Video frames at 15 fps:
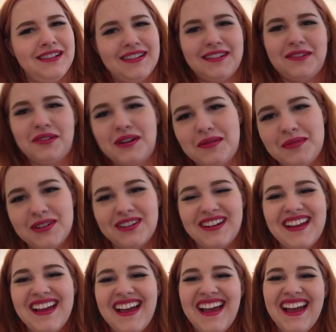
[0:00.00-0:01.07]
I don't know what I'm doing.
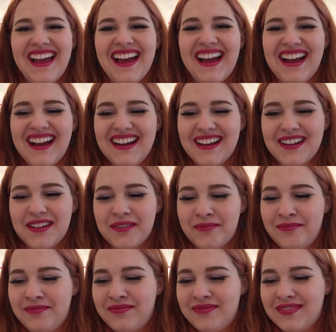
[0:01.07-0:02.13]

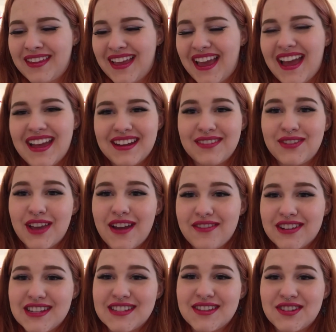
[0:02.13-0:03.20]
And if you have
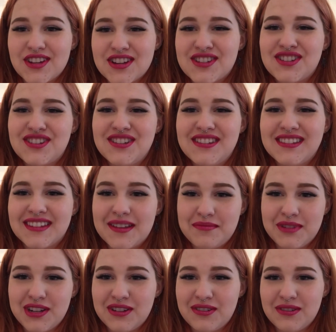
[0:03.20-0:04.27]
any suggestions, let
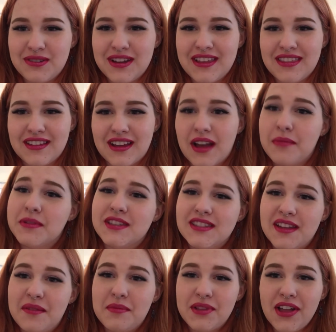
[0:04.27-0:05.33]
me know in the comments
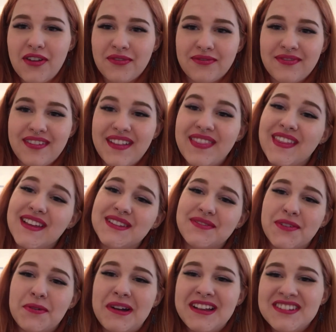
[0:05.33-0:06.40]
down below. Thanks
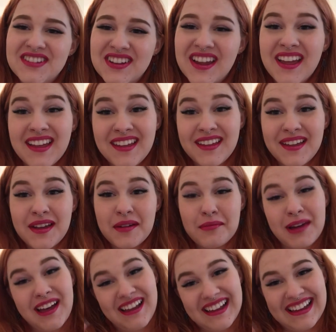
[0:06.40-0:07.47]
for watching.
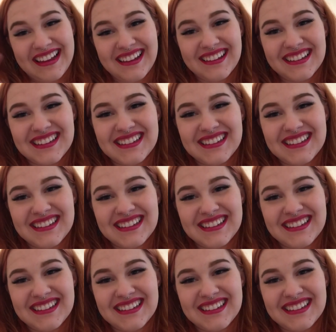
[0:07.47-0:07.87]
Bye!